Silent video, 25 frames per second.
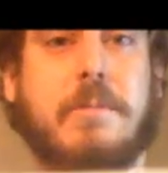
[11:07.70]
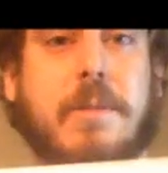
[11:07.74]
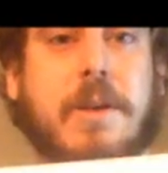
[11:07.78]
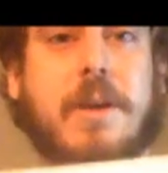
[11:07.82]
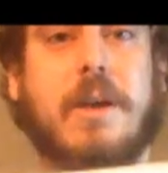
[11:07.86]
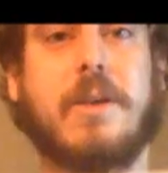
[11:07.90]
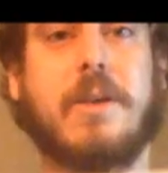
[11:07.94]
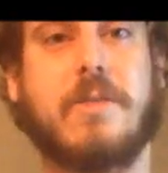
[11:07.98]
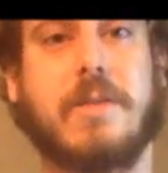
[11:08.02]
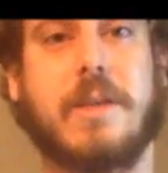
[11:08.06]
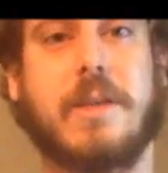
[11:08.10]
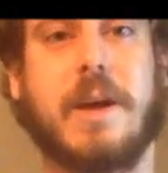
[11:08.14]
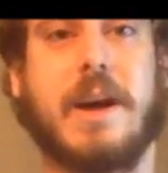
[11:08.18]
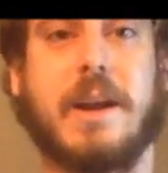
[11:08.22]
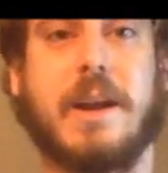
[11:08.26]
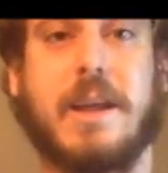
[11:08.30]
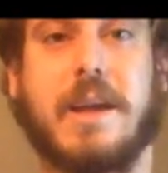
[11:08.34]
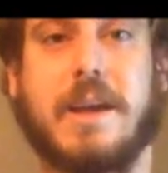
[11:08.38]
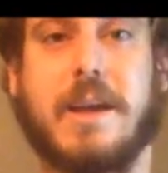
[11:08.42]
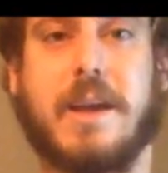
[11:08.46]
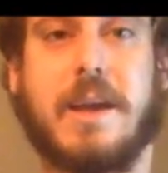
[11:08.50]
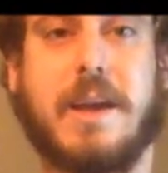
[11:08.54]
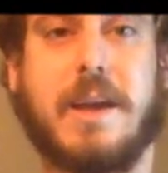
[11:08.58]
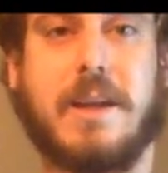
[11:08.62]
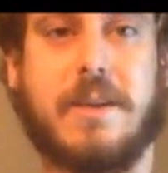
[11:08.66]
because of that,
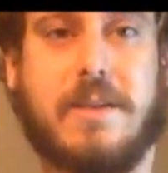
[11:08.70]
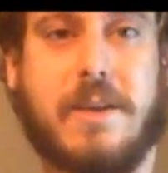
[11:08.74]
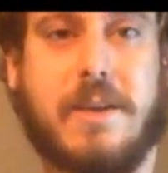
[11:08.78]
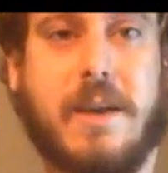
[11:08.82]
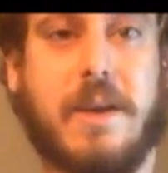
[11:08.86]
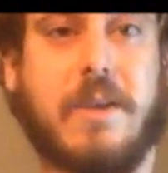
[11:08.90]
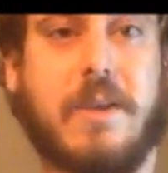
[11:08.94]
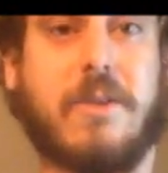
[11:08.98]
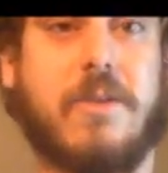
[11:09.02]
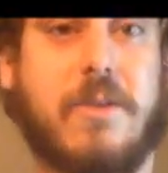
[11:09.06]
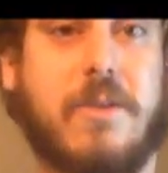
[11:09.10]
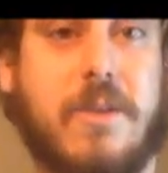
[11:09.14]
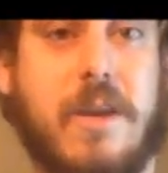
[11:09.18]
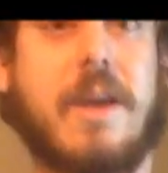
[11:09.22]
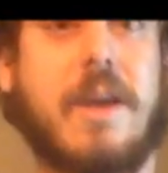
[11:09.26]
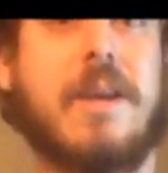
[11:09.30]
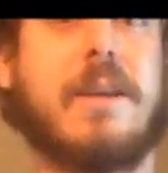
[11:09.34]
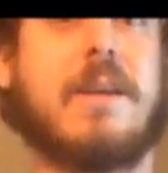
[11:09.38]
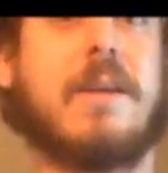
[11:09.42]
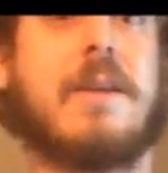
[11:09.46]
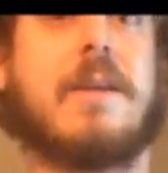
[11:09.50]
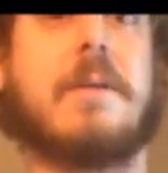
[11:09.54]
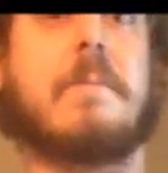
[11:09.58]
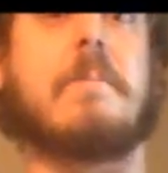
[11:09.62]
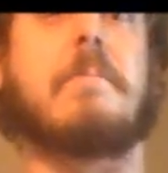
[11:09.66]
it can take a
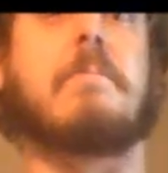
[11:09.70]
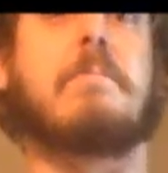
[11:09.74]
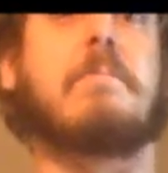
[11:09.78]
set,